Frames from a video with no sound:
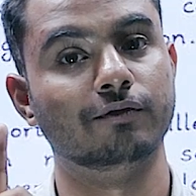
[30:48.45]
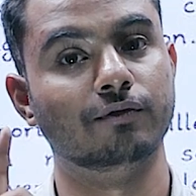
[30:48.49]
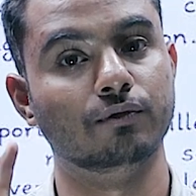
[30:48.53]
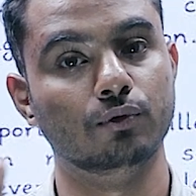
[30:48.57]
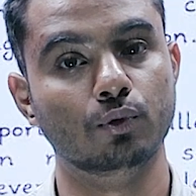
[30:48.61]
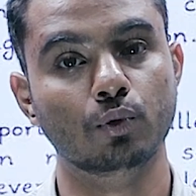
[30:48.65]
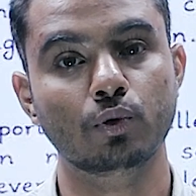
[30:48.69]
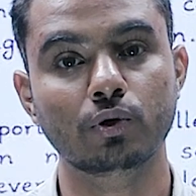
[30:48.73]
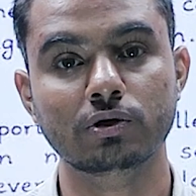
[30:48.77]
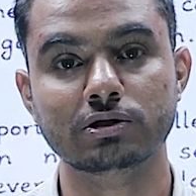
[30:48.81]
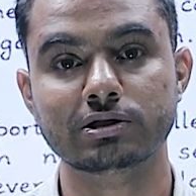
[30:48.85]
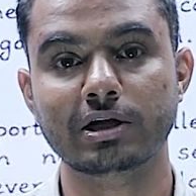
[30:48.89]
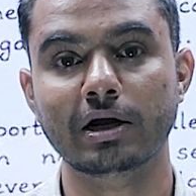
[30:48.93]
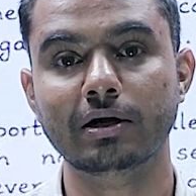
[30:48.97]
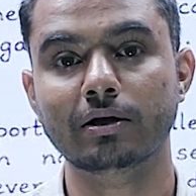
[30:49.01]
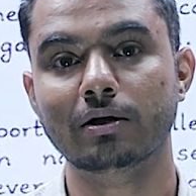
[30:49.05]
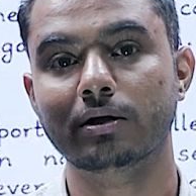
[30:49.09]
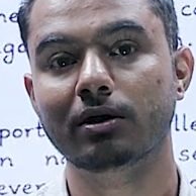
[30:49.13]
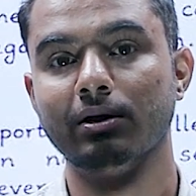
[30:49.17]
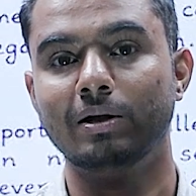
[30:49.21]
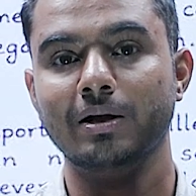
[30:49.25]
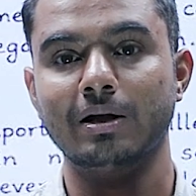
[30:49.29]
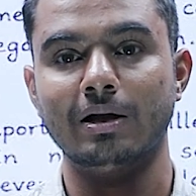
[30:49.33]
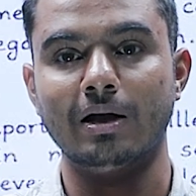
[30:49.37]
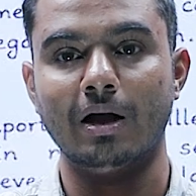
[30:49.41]
If you use
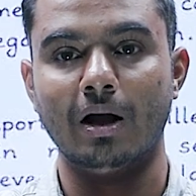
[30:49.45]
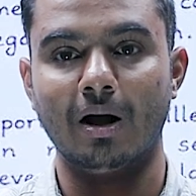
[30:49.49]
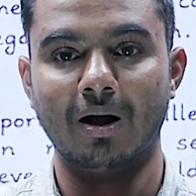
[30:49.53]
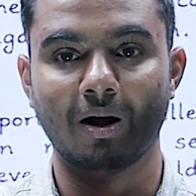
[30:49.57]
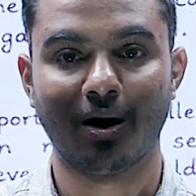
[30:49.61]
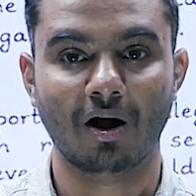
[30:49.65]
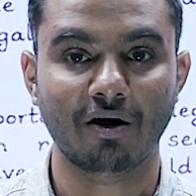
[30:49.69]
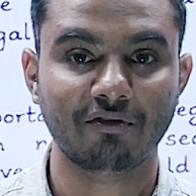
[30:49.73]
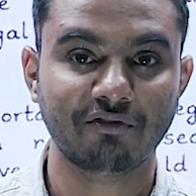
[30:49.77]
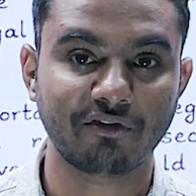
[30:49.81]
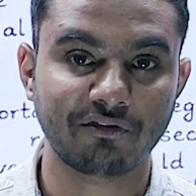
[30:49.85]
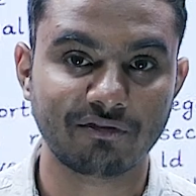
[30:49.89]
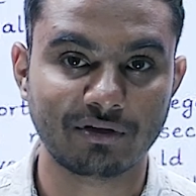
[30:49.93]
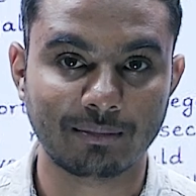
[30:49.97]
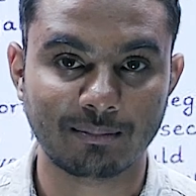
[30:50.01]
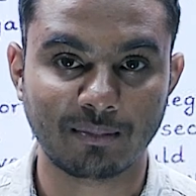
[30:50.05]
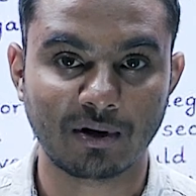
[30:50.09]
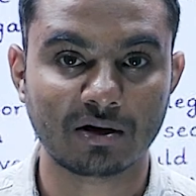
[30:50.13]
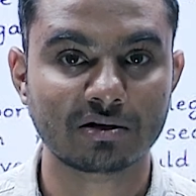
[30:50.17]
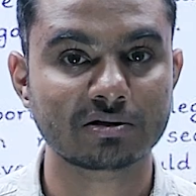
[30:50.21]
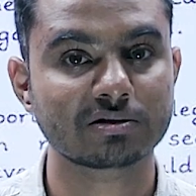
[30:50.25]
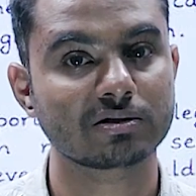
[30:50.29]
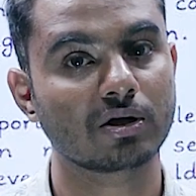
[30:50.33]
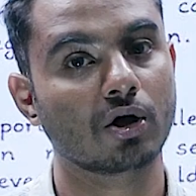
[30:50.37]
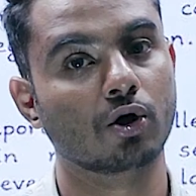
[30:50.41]
that, half of the
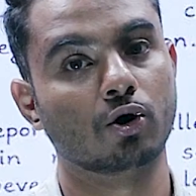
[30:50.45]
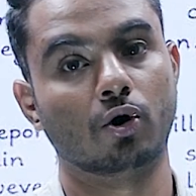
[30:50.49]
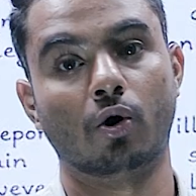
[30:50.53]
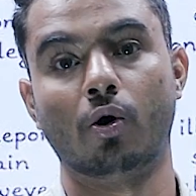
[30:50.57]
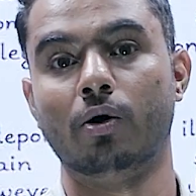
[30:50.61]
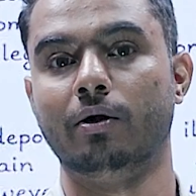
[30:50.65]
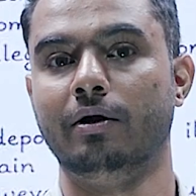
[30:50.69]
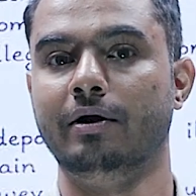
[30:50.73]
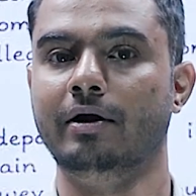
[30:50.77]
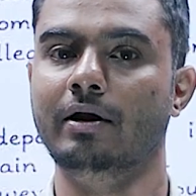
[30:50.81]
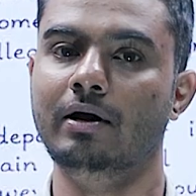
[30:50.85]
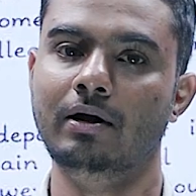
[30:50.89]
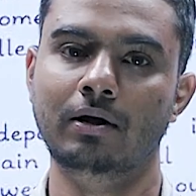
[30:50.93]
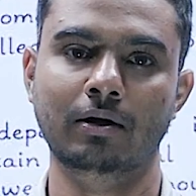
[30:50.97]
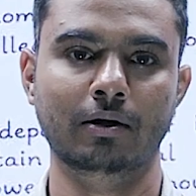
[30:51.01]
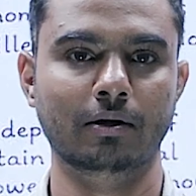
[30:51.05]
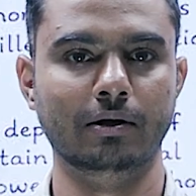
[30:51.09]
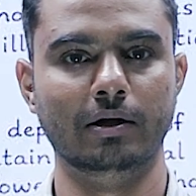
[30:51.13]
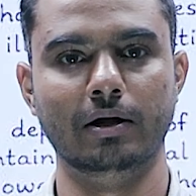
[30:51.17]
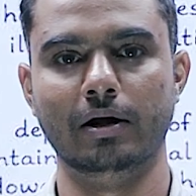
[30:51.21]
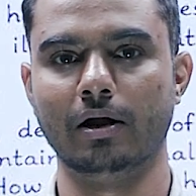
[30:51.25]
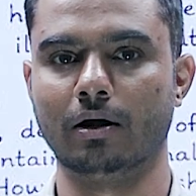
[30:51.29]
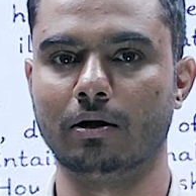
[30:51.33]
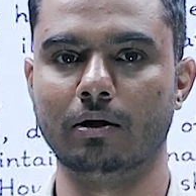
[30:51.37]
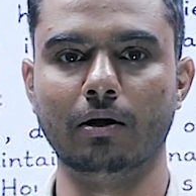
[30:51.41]
marks are already
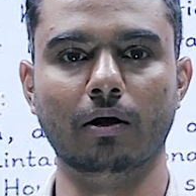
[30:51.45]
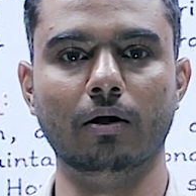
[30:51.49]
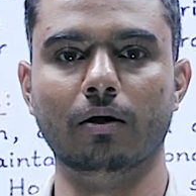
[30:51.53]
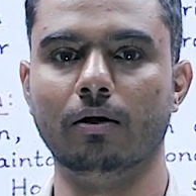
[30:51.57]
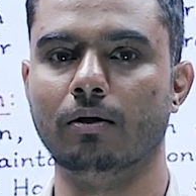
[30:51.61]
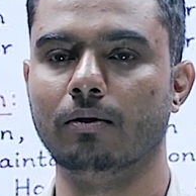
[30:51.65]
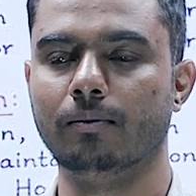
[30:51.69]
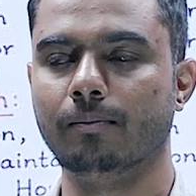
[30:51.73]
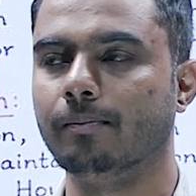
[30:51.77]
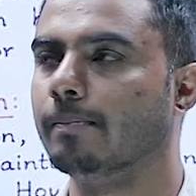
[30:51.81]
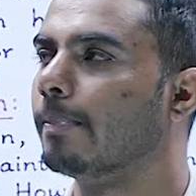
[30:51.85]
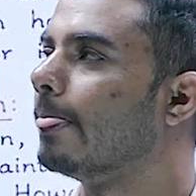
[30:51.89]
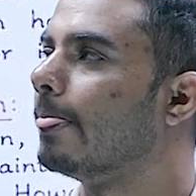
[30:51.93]
deducted.